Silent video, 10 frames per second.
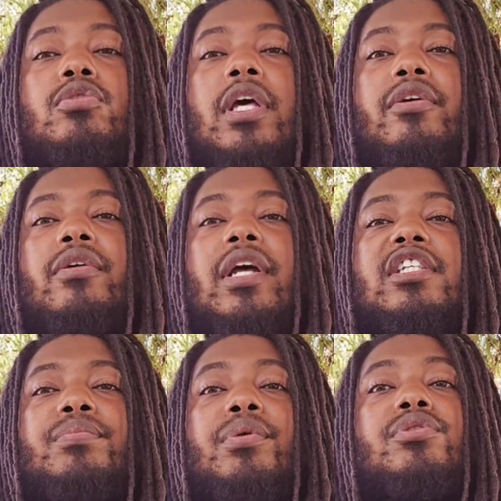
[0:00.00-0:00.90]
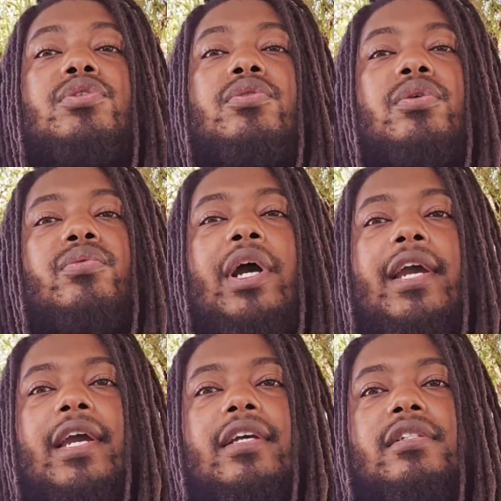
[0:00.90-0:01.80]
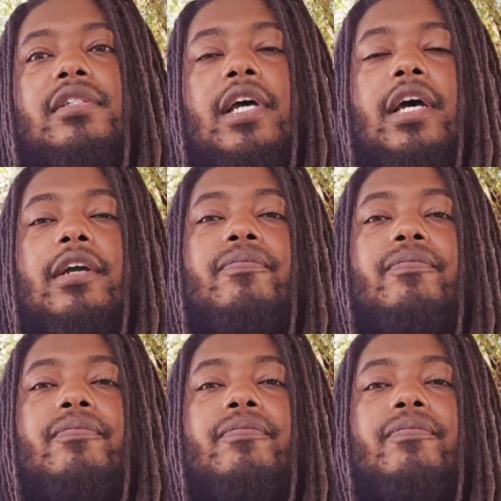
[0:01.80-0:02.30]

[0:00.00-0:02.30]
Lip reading: that they're not spiritual on the right hand side,